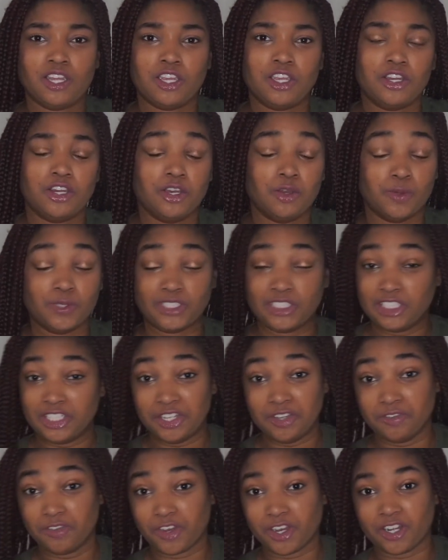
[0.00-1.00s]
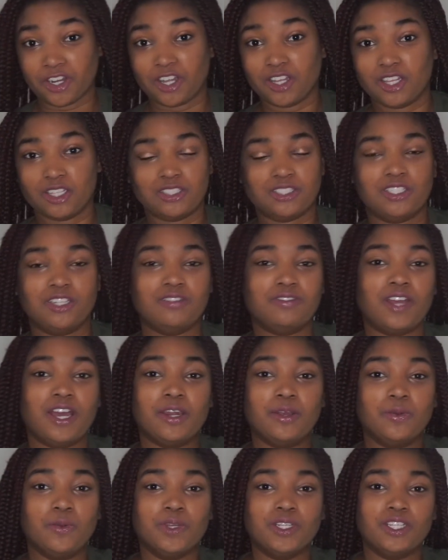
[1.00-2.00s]
you know, with slavery and all that stuff,
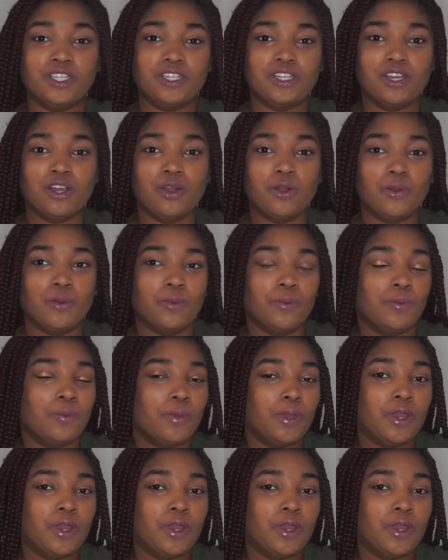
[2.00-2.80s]
I don't really know